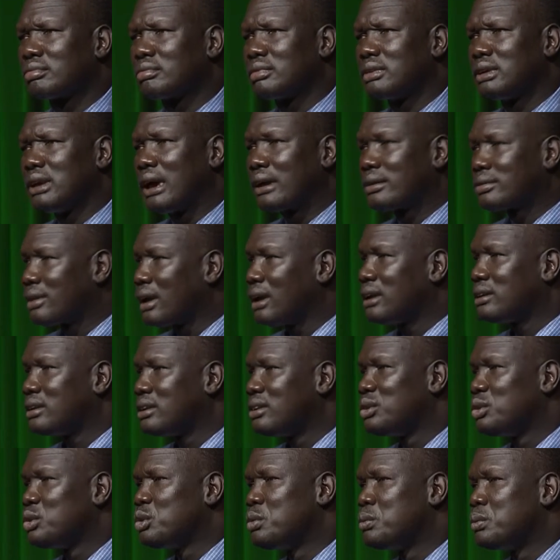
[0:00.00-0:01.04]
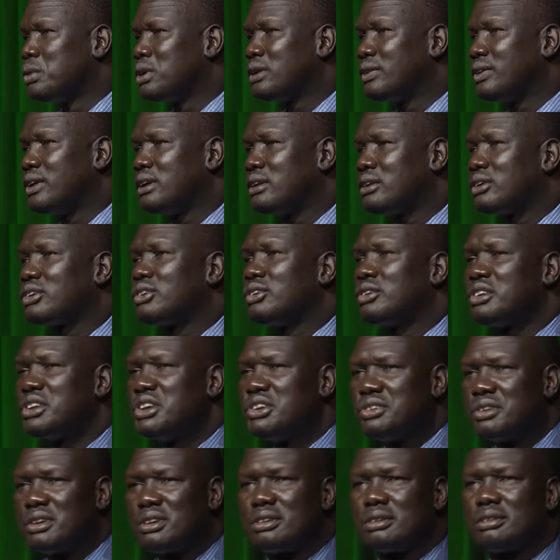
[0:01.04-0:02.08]
exciting you more than
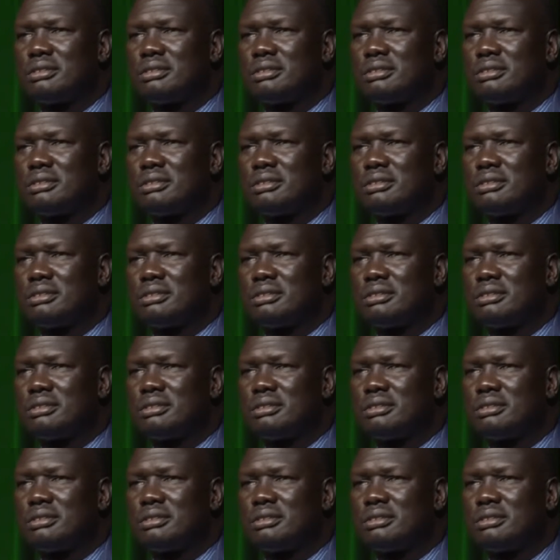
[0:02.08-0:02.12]
recognition.